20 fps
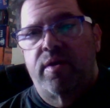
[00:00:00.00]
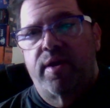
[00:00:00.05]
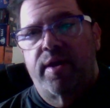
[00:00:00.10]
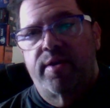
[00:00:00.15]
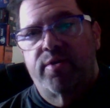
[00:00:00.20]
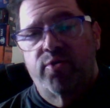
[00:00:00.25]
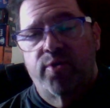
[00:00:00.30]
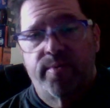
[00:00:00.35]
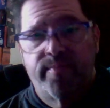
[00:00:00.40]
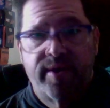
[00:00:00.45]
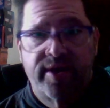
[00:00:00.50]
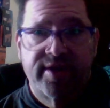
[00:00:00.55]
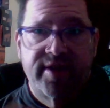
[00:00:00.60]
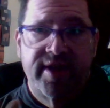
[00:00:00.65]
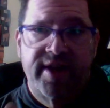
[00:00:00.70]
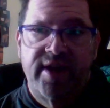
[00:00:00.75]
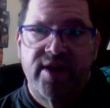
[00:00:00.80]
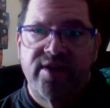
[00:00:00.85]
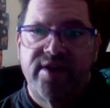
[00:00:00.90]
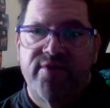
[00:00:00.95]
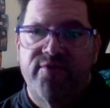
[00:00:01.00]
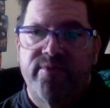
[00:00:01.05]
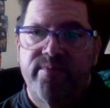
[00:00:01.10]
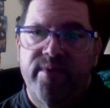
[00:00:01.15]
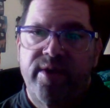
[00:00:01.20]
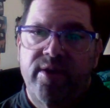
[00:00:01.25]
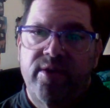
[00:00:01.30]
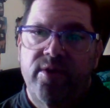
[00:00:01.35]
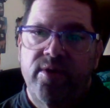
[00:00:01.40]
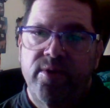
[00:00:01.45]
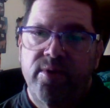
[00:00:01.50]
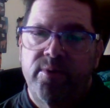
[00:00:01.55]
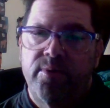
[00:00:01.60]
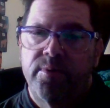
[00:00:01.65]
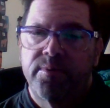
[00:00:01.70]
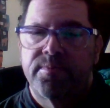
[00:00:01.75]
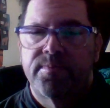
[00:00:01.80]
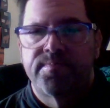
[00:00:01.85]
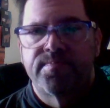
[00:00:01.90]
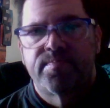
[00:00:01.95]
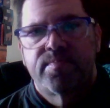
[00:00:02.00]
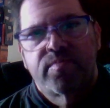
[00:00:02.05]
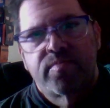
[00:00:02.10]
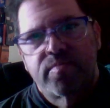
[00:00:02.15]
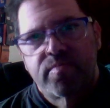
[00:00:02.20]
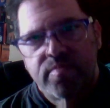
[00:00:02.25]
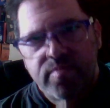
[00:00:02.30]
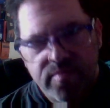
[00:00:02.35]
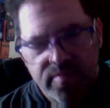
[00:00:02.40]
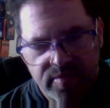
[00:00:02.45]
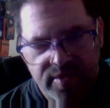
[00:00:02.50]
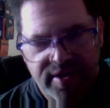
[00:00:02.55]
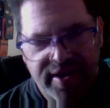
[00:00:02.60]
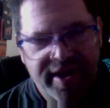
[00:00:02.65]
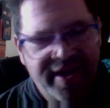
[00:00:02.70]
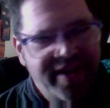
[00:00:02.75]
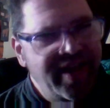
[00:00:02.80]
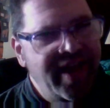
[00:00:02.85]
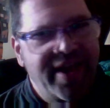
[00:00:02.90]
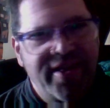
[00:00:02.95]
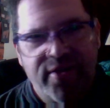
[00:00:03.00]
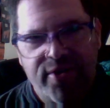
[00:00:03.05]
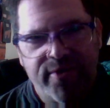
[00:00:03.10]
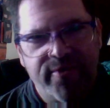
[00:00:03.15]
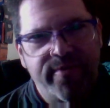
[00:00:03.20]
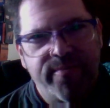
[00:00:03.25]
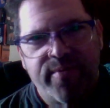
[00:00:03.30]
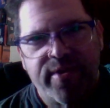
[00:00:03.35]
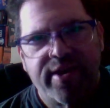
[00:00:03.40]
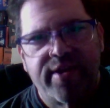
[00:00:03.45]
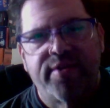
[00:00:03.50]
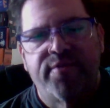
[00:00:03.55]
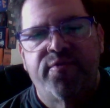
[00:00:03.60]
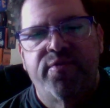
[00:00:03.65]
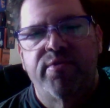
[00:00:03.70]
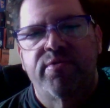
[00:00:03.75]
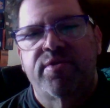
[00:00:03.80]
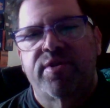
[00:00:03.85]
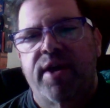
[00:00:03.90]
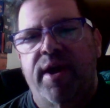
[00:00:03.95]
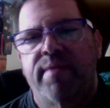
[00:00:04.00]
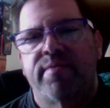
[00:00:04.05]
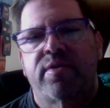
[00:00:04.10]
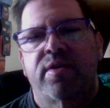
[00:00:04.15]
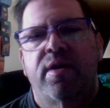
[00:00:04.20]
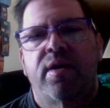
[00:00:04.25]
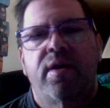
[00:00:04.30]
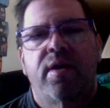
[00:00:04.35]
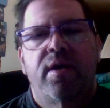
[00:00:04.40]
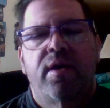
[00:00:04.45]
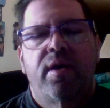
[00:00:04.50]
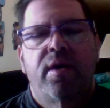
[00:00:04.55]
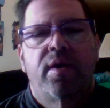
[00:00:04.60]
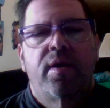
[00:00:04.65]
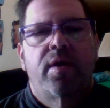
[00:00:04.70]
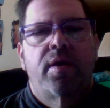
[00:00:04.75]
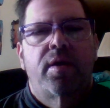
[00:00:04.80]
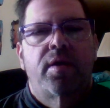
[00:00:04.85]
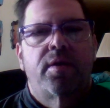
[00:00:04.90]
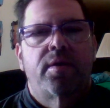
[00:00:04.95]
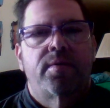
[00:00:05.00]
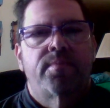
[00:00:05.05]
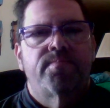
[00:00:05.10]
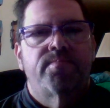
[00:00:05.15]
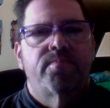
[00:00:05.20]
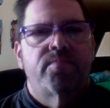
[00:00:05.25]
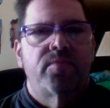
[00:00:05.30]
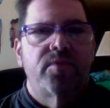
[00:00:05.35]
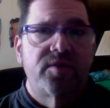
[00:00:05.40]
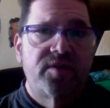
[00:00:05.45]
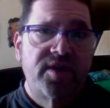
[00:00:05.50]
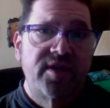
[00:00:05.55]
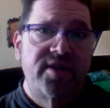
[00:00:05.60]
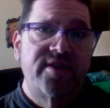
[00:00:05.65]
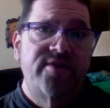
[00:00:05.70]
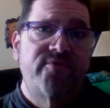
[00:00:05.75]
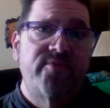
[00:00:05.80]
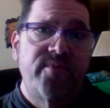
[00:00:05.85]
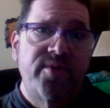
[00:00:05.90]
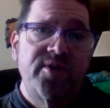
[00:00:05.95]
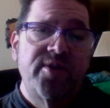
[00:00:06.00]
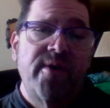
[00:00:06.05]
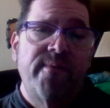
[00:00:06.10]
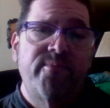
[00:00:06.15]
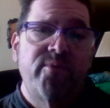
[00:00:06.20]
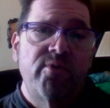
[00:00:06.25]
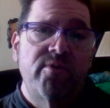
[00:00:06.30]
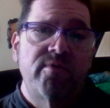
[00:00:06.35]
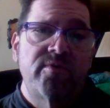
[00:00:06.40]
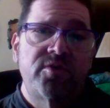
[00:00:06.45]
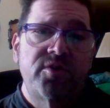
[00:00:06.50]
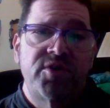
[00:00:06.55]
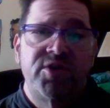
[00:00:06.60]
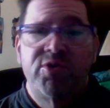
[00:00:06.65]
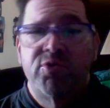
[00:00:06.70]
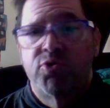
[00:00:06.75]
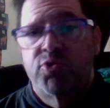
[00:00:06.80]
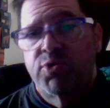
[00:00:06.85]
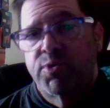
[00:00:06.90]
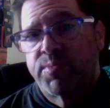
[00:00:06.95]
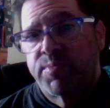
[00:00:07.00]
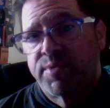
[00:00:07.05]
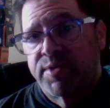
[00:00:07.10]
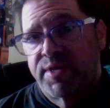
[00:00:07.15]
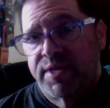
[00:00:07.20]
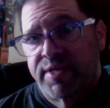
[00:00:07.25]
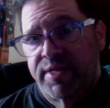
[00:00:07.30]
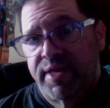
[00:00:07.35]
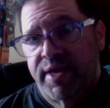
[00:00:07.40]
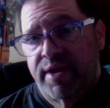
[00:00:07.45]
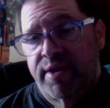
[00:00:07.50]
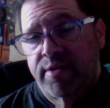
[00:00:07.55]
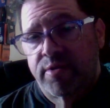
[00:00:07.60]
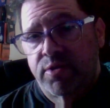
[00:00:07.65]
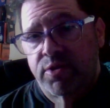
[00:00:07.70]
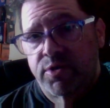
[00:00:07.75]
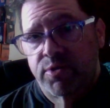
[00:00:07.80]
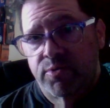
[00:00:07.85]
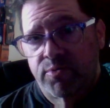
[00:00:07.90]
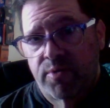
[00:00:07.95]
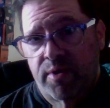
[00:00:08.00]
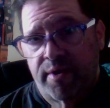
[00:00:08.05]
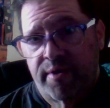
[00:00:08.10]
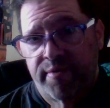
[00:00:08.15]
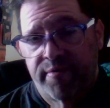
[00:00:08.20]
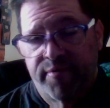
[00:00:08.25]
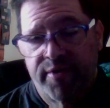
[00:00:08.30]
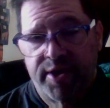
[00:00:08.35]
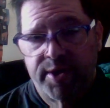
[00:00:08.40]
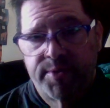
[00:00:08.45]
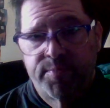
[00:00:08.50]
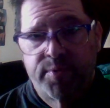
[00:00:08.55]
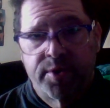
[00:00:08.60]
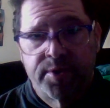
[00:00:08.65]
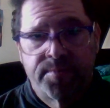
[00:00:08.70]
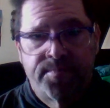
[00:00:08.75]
So it makes it easy for me to, and I'll repeat it a few times, it's easy for me to upload to YouTube and then link it to Facebook.